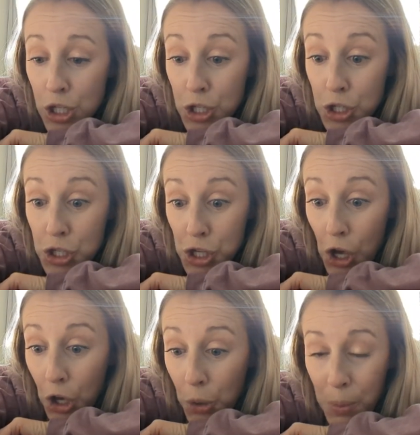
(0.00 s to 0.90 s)

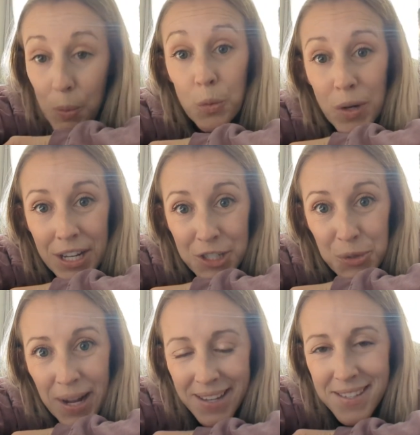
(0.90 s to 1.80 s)
So, we will
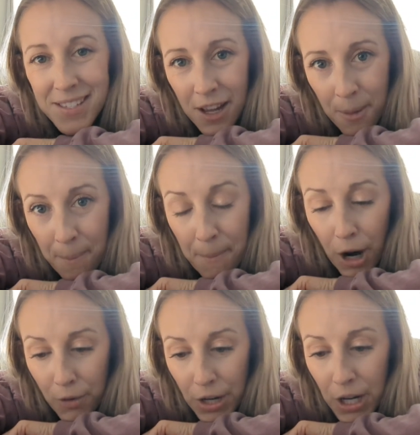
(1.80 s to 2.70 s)
readdress
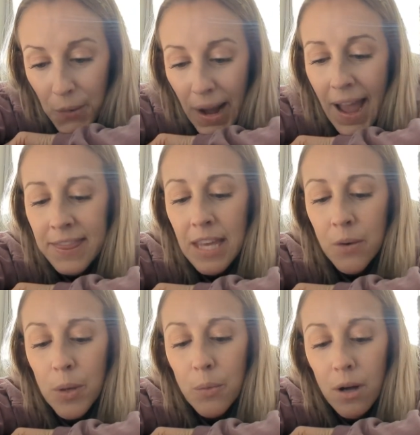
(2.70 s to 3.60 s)
tomorrow, and
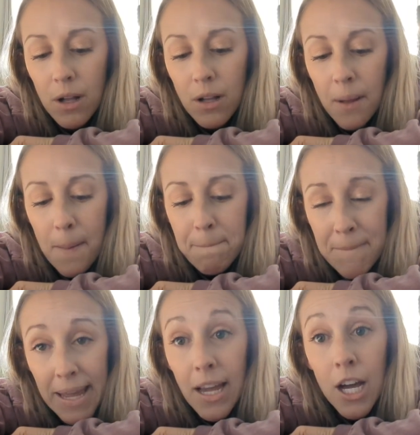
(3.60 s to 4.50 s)
then we will
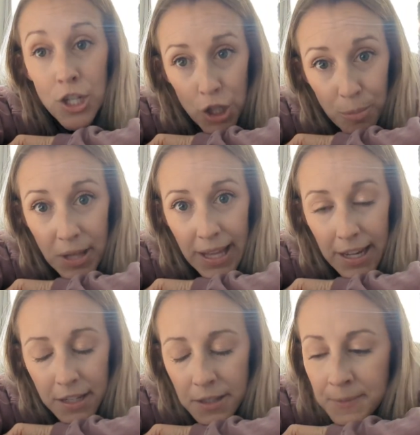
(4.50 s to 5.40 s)
make a new
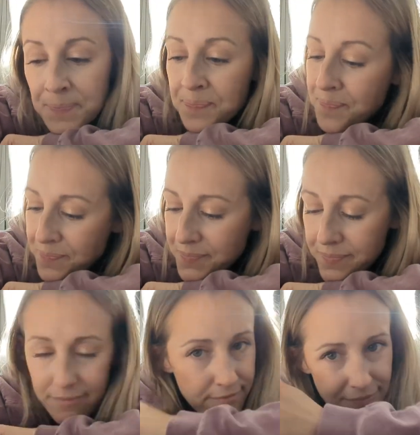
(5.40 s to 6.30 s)
plan.
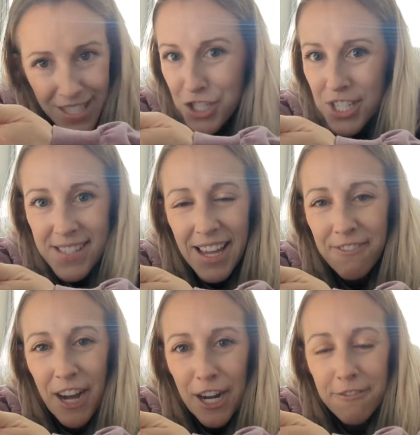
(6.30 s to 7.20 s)
Just like
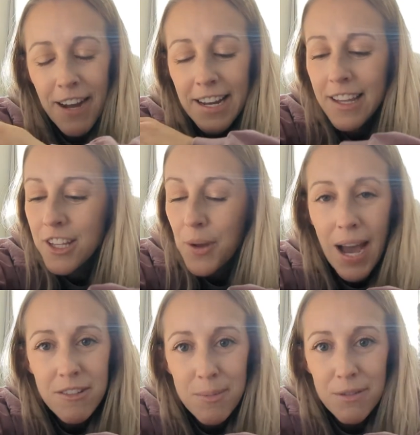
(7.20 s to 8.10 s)
firefighting, you
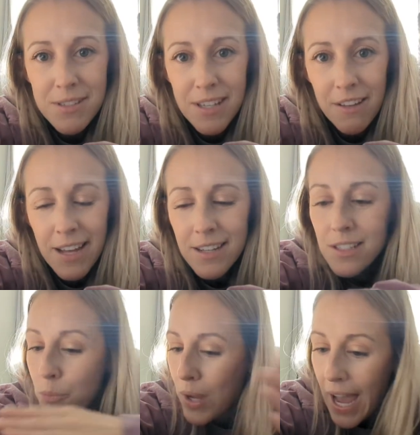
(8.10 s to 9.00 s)
have to be resilient.
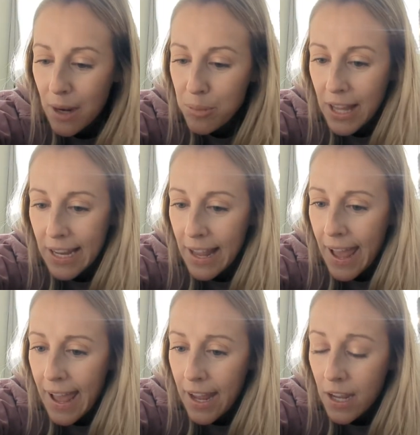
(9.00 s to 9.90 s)
We had plan
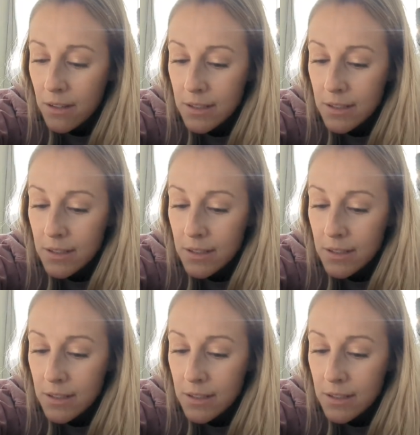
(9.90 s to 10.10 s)
A.